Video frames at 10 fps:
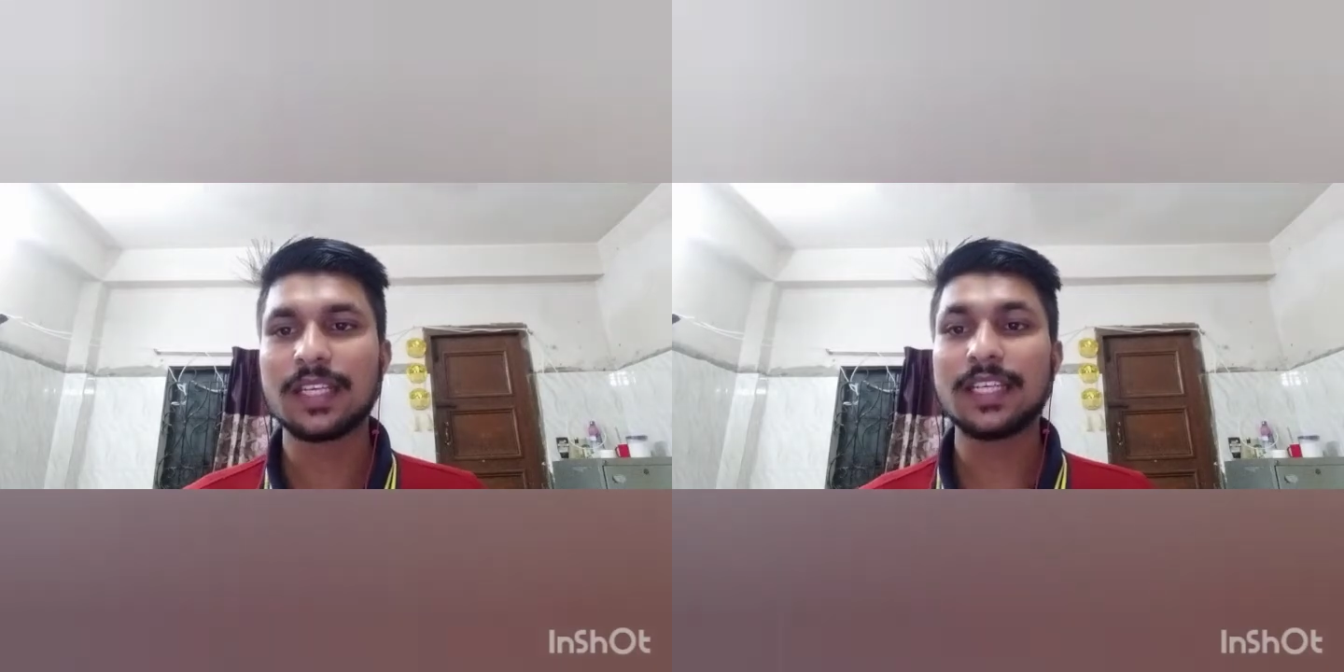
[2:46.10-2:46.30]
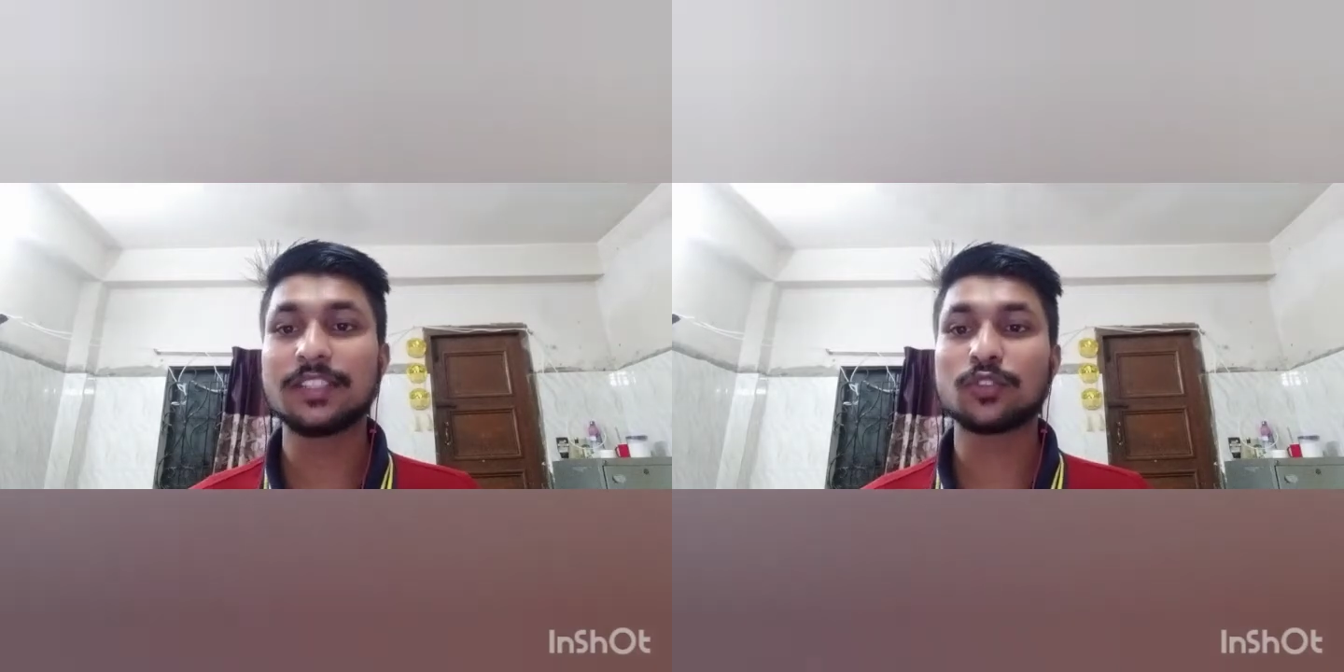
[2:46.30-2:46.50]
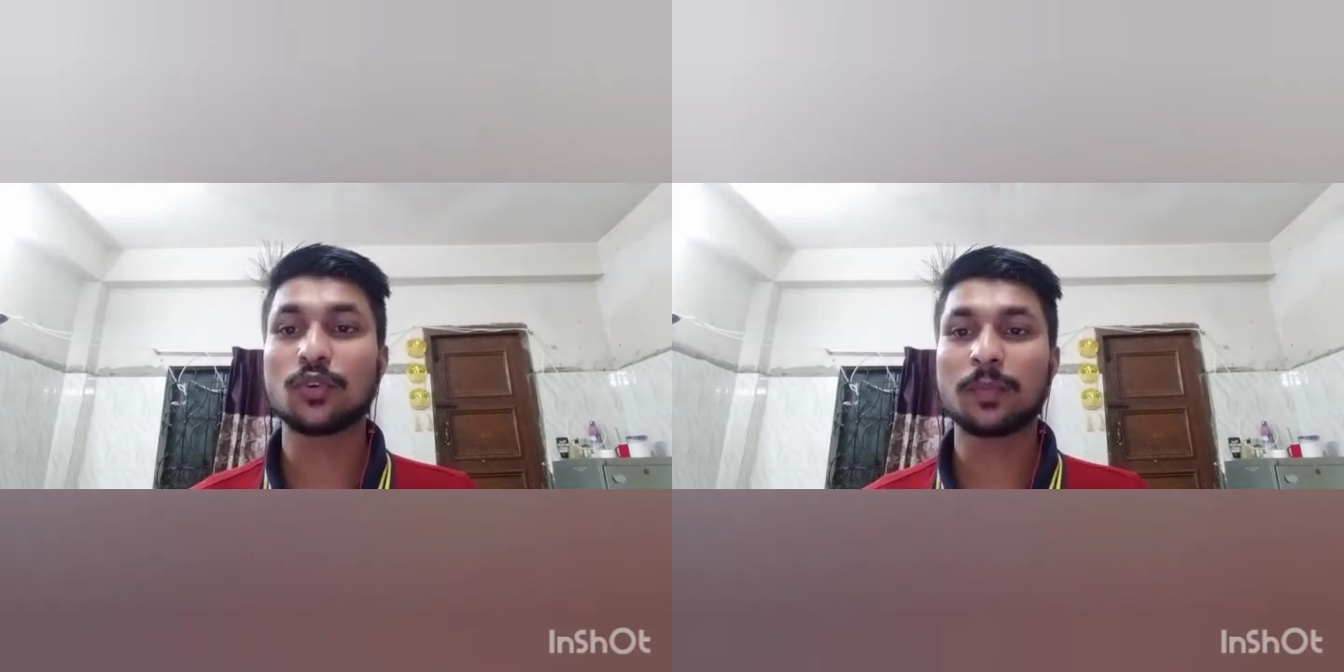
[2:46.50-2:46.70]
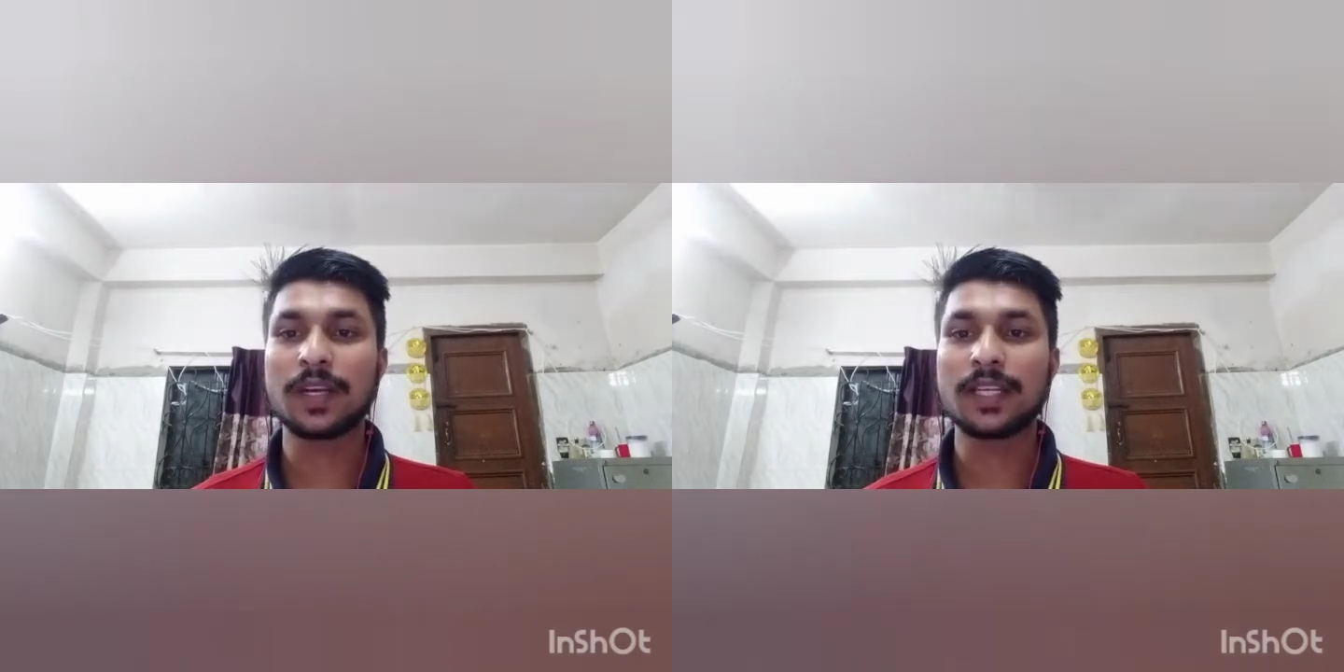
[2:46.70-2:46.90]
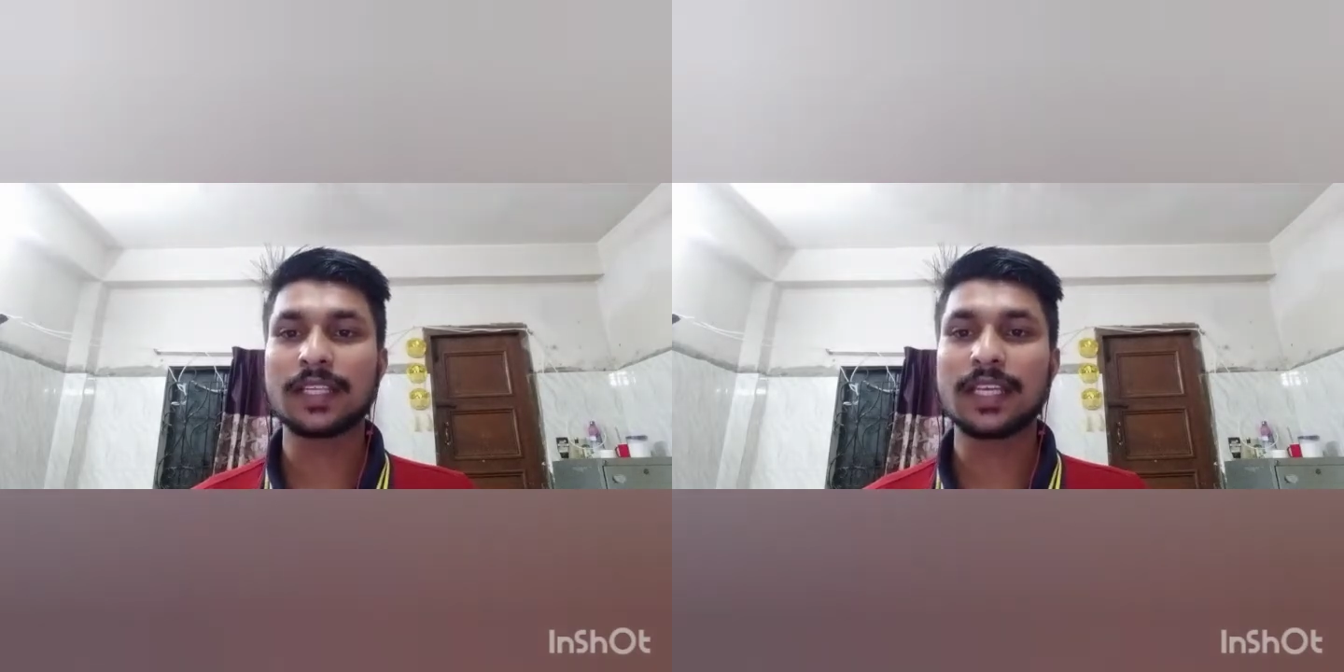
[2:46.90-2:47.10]
its
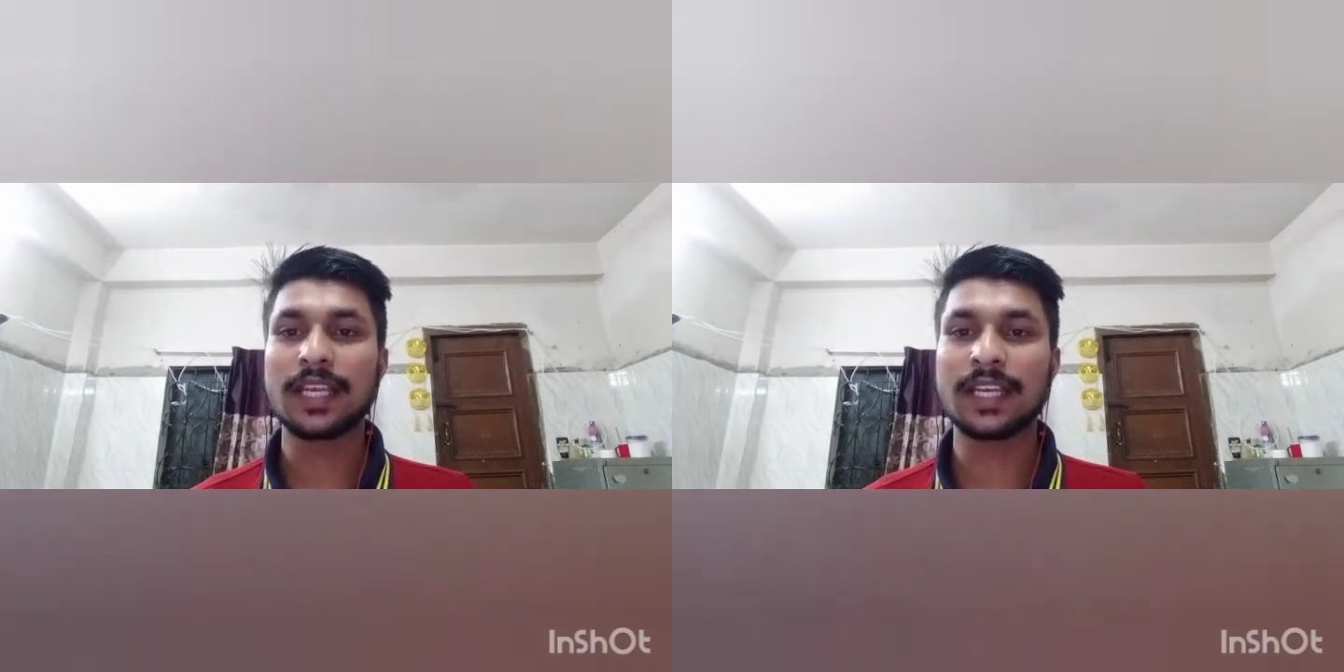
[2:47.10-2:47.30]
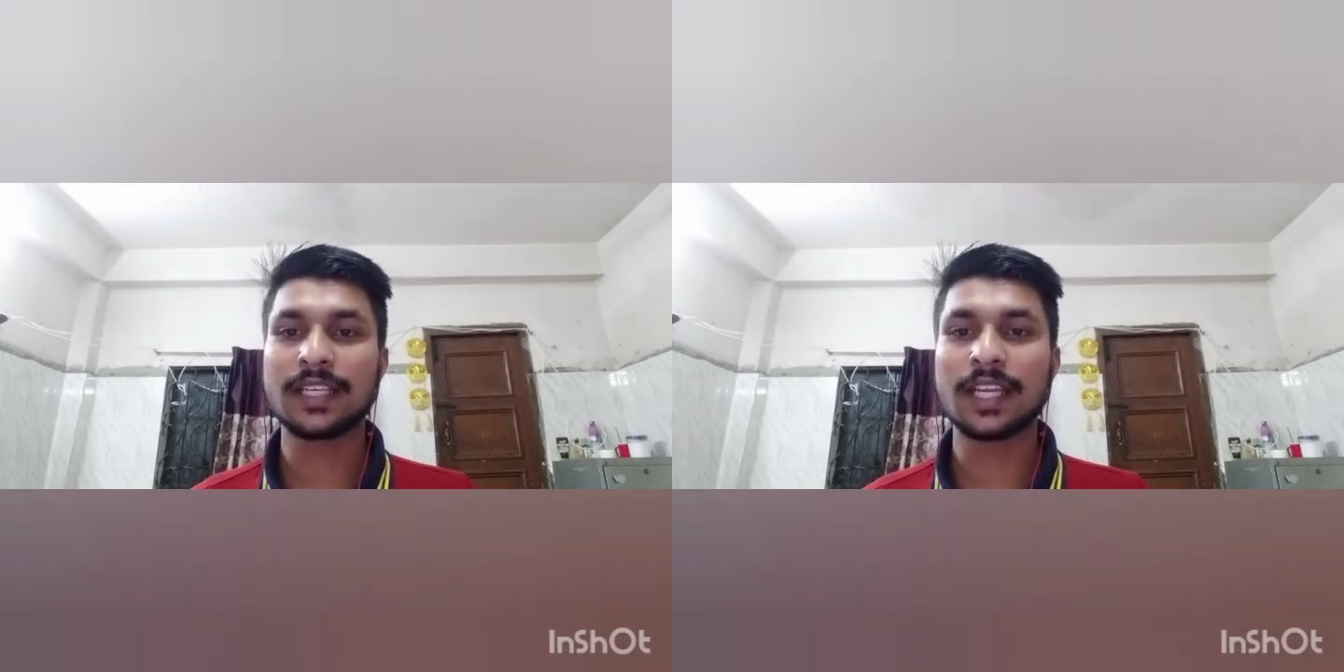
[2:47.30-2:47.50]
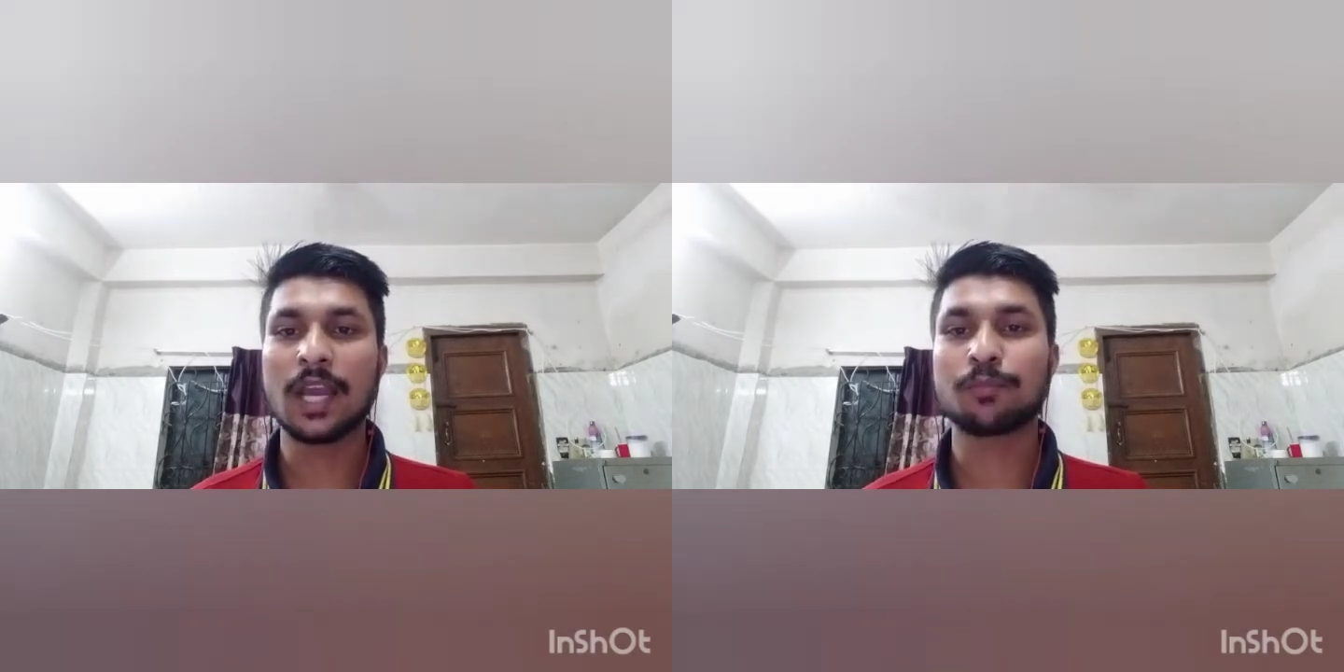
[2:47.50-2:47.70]
opening in